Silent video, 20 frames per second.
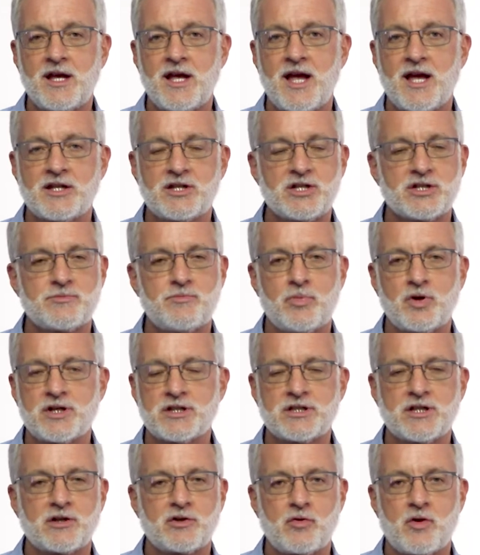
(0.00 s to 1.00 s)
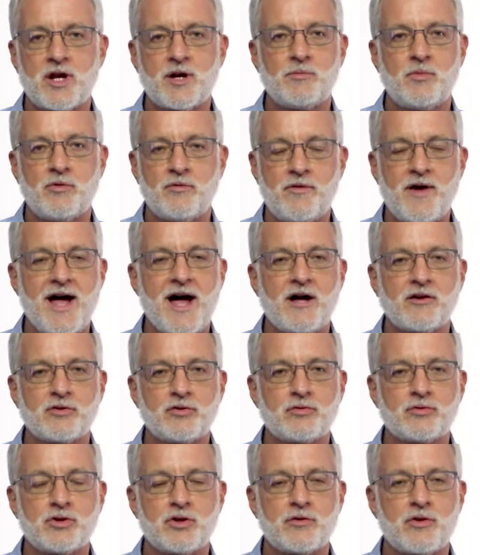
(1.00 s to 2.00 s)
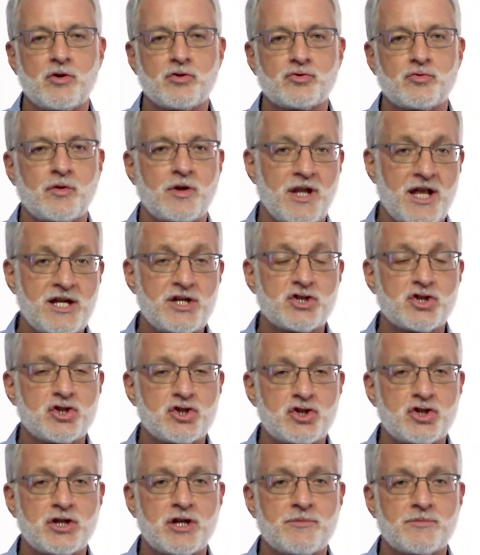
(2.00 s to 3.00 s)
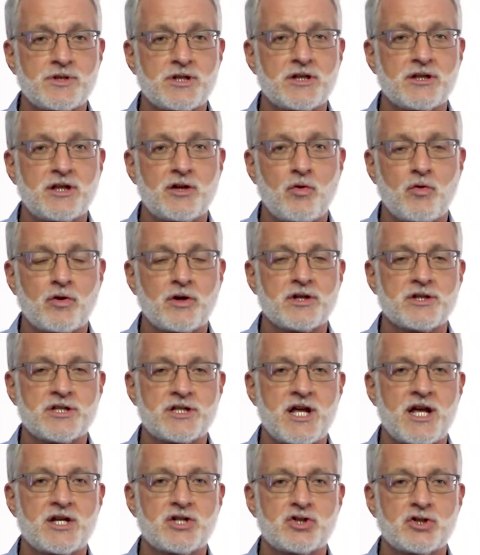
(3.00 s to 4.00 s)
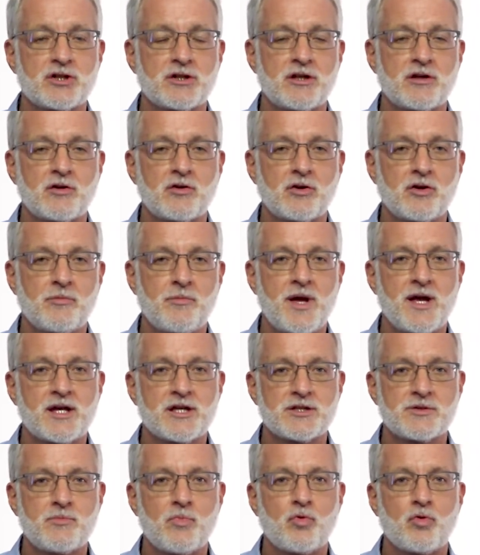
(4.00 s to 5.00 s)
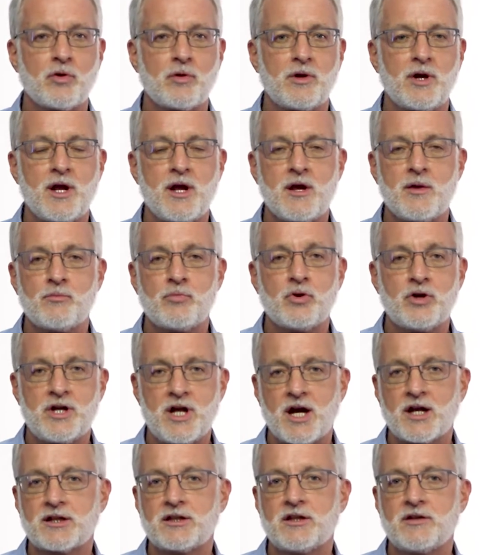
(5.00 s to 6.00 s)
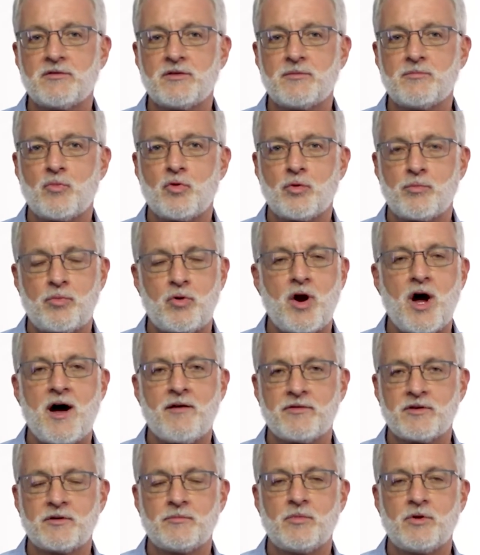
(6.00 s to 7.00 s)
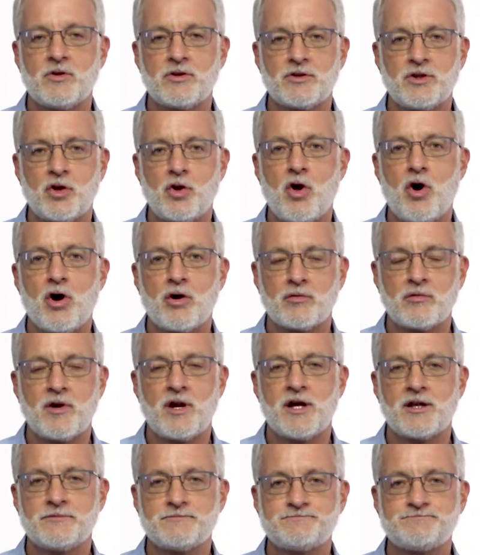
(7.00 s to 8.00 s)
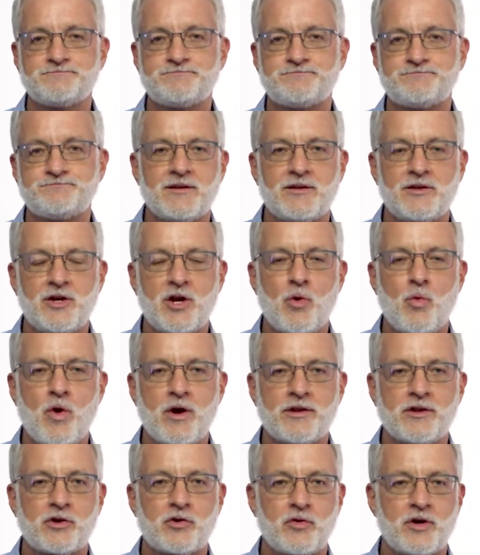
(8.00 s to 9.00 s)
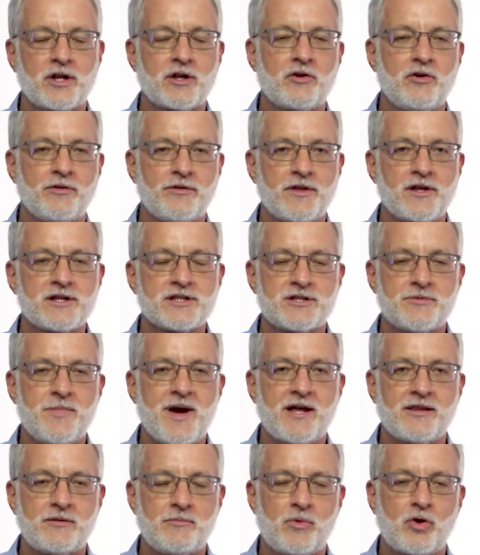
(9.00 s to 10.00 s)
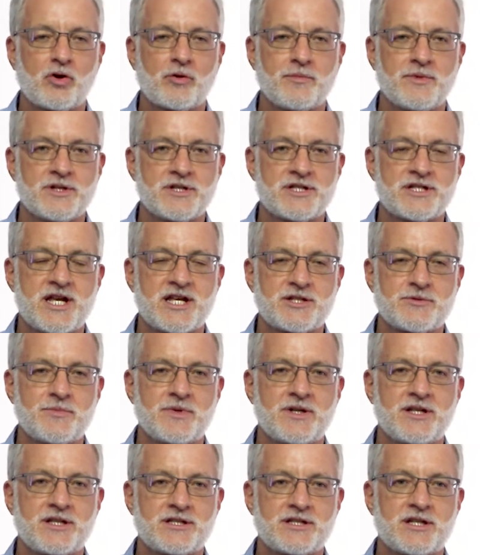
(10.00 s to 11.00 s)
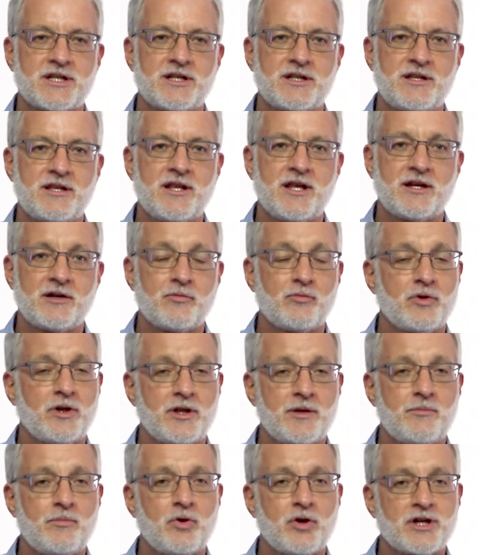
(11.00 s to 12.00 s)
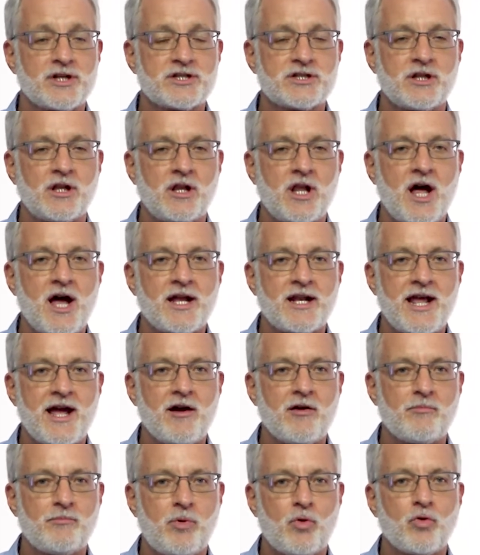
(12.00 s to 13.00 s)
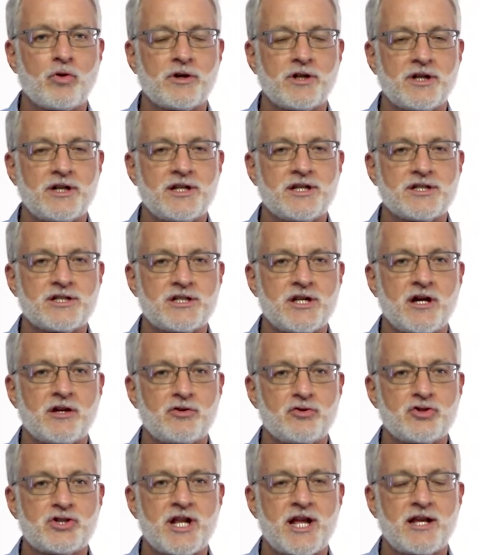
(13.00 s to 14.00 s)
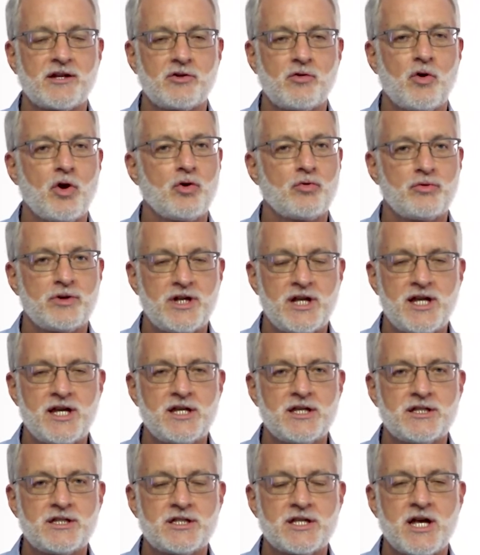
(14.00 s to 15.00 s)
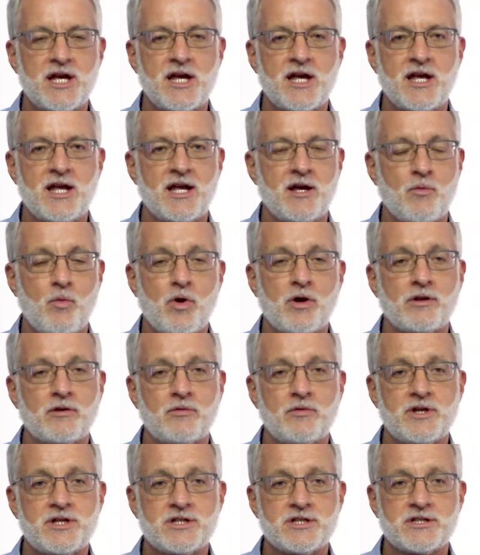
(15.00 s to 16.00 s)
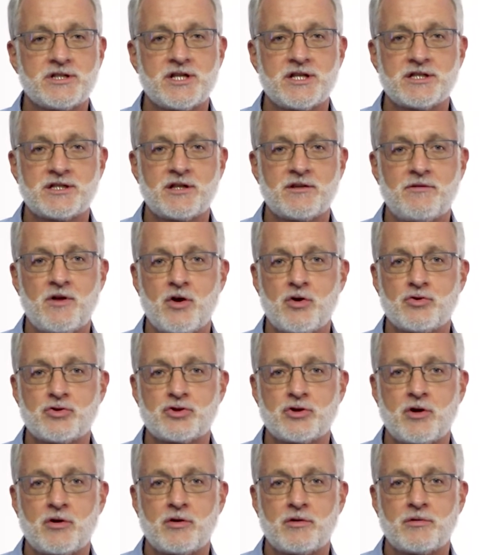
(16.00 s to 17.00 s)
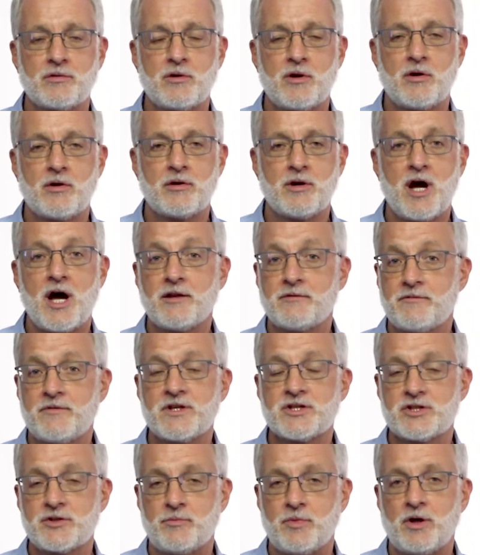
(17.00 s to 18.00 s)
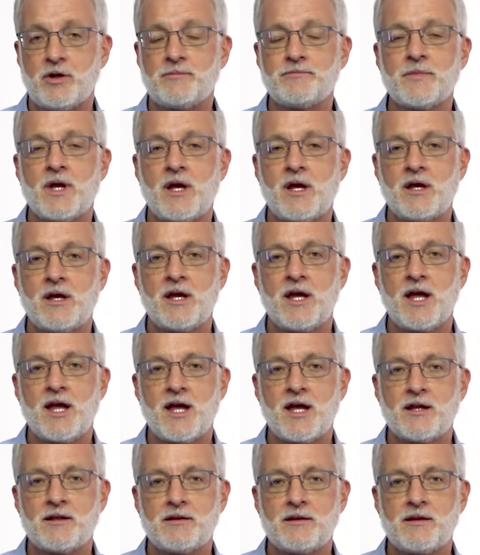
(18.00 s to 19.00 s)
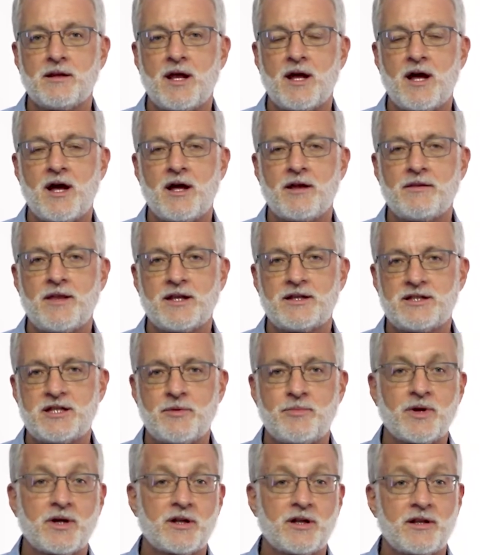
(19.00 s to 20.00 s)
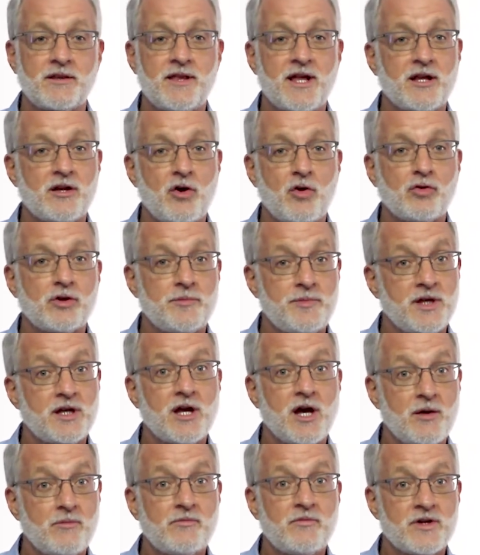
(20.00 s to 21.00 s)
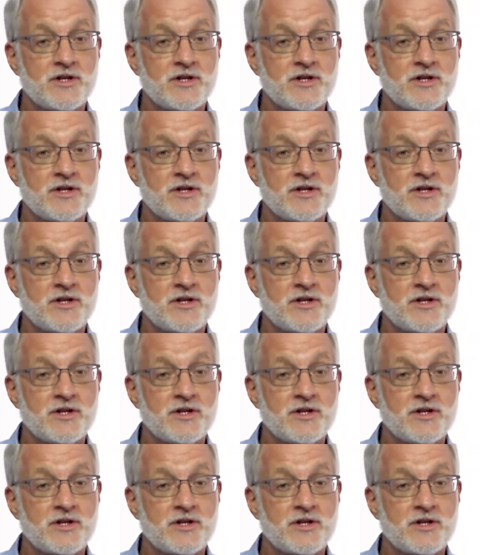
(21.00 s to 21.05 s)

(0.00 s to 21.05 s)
and just brings incredible value to those relationships in the organization that are going to make us more productive and more profitable in the long run. You know, one of the critical things about the Birkman assessment is that it really brings to light how important it is to understand your own needs. And one of the reasons is that those are not visible. And they typically then only become